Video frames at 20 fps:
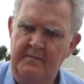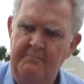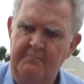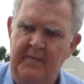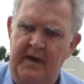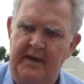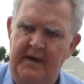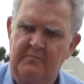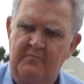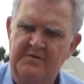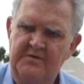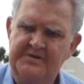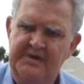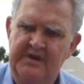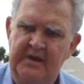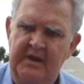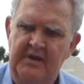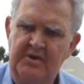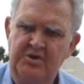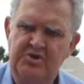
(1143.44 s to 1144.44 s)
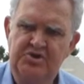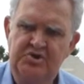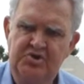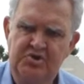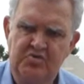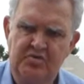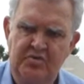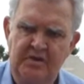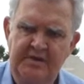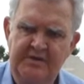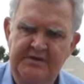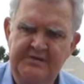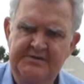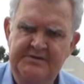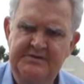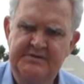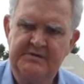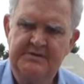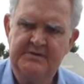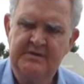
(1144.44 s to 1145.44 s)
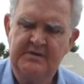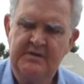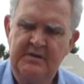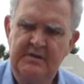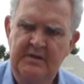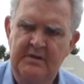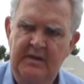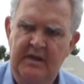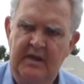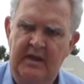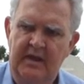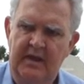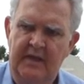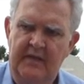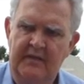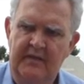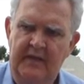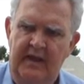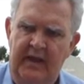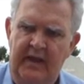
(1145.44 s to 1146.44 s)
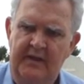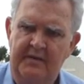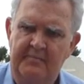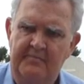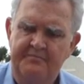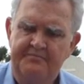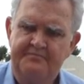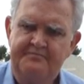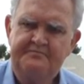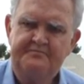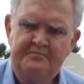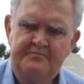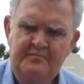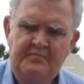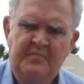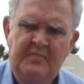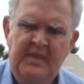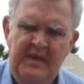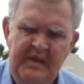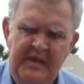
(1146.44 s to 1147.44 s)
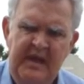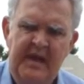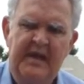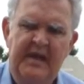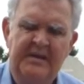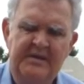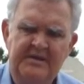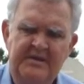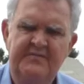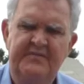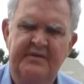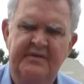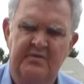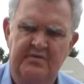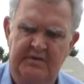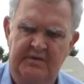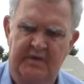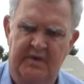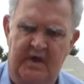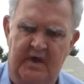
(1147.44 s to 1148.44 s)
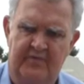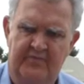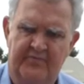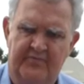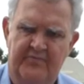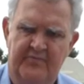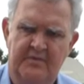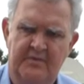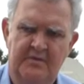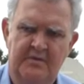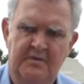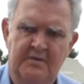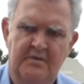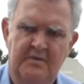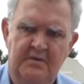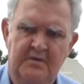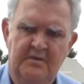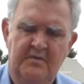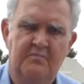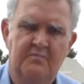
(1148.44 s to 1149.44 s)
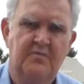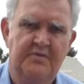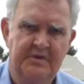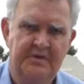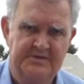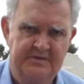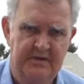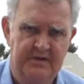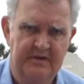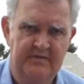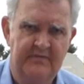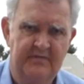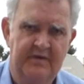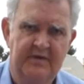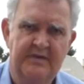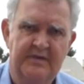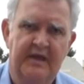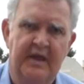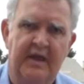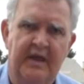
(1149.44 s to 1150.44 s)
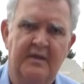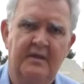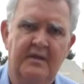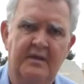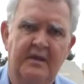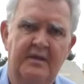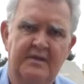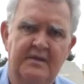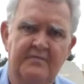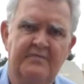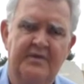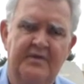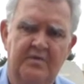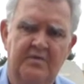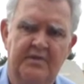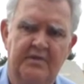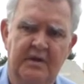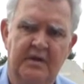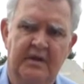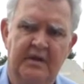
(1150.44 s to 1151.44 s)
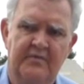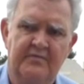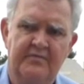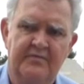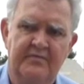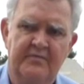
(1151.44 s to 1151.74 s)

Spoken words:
Martin was in insurance and that. He had a difficult life. We'll just leave it at that, a difficult life.